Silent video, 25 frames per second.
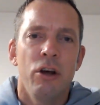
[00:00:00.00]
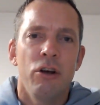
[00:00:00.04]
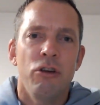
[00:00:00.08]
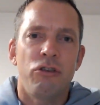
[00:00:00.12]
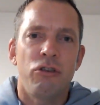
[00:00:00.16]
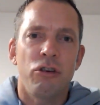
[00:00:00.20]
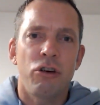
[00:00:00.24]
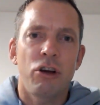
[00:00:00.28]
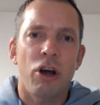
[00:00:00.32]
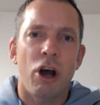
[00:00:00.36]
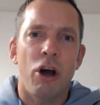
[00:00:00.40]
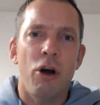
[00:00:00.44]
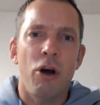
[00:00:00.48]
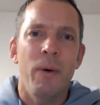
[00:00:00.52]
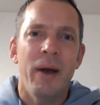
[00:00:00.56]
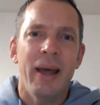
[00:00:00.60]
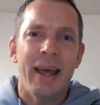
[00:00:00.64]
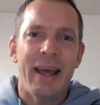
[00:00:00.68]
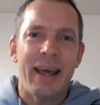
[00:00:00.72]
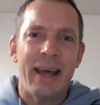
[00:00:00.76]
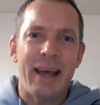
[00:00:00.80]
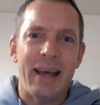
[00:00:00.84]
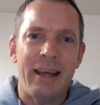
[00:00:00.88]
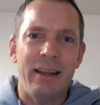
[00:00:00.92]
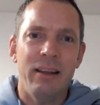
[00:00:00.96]
to go
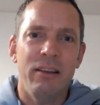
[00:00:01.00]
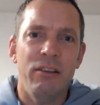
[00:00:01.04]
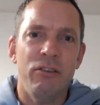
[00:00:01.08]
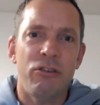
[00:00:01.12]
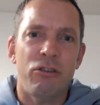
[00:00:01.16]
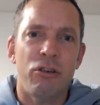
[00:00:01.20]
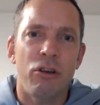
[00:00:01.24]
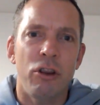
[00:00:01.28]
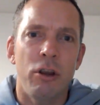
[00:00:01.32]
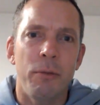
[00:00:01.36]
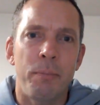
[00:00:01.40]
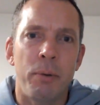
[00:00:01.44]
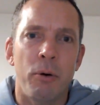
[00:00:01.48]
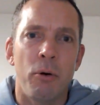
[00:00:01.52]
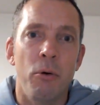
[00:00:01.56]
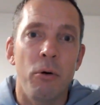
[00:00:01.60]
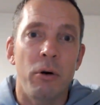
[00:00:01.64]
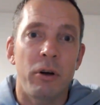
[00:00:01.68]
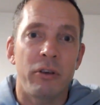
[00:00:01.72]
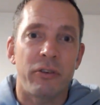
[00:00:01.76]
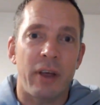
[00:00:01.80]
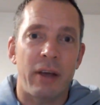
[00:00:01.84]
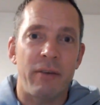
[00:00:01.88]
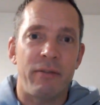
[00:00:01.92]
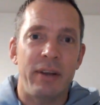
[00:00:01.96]
into the pool
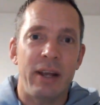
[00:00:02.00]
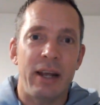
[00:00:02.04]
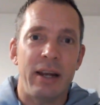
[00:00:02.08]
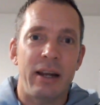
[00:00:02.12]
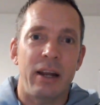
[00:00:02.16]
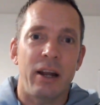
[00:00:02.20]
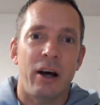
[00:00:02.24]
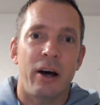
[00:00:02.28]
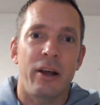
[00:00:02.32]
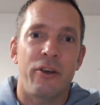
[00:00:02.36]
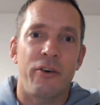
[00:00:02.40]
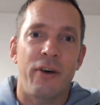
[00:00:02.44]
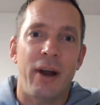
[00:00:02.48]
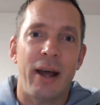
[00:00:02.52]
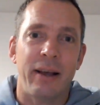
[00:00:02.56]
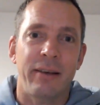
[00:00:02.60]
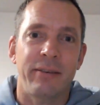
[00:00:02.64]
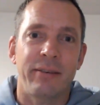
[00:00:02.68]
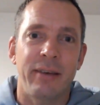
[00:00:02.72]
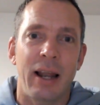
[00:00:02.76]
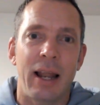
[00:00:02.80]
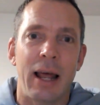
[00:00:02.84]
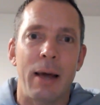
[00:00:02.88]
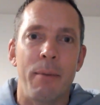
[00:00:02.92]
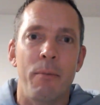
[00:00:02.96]
because they've needed either
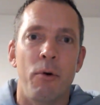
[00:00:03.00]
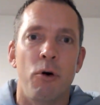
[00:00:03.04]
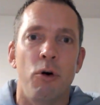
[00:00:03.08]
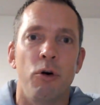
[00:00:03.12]
XLM